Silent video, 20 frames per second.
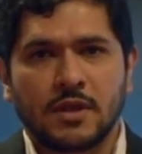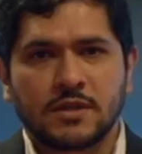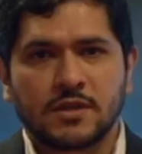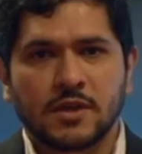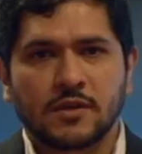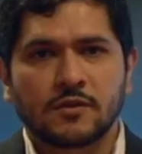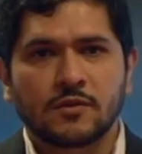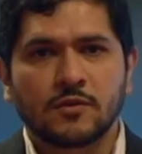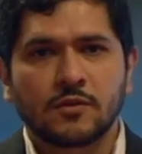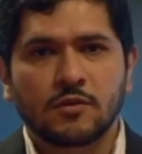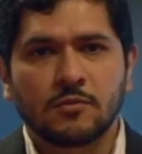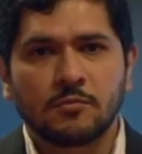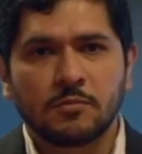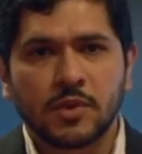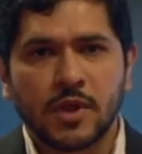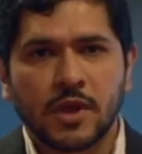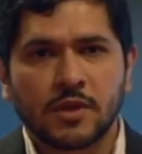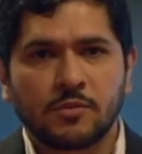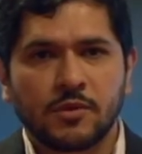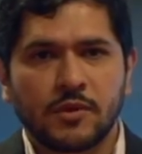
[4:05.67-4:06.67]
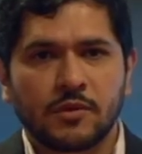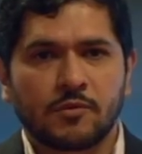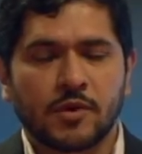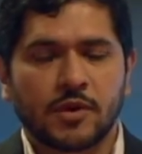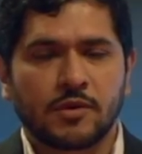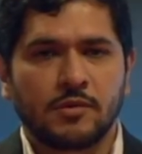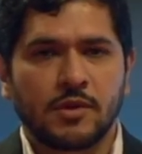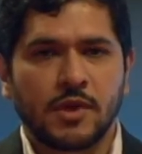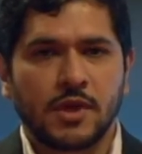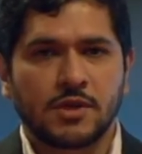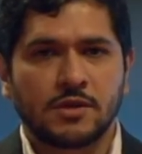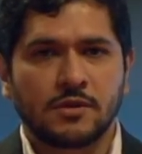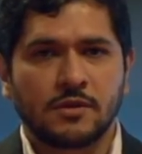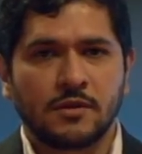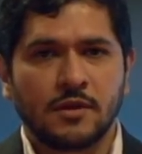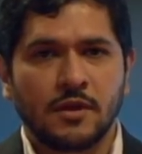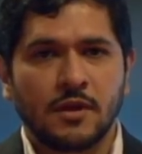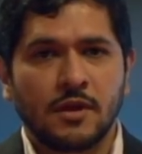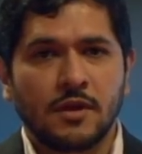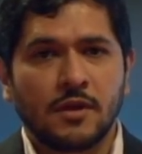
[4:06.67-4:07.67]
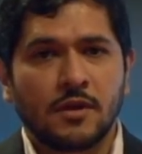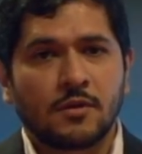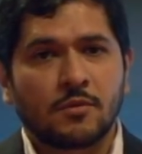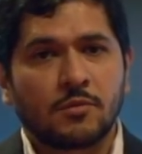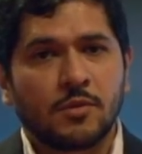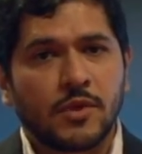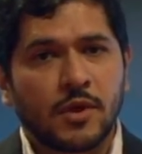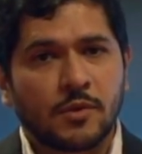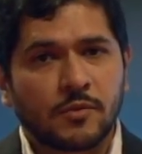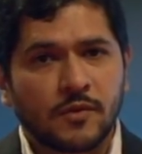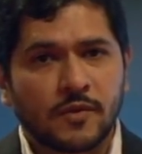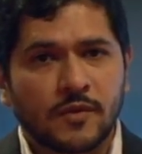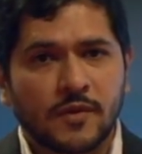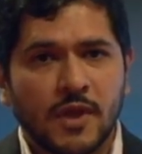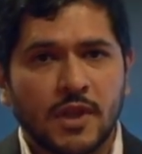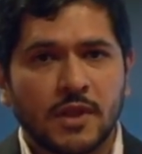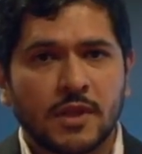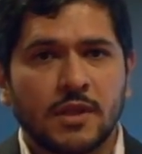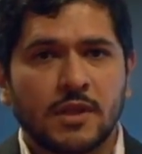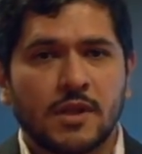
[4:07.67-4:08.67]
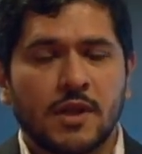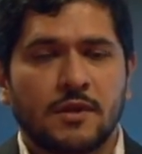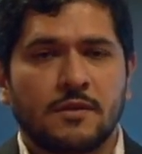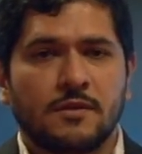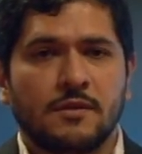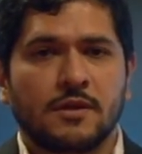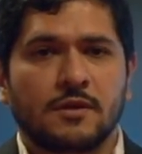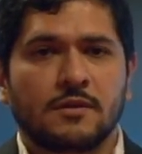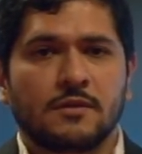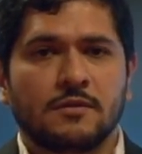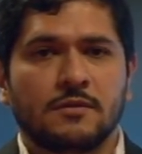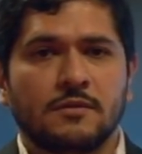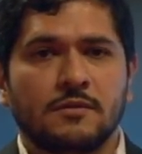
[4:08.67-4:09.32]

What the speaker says: just to comply with the regulation without selling nothing.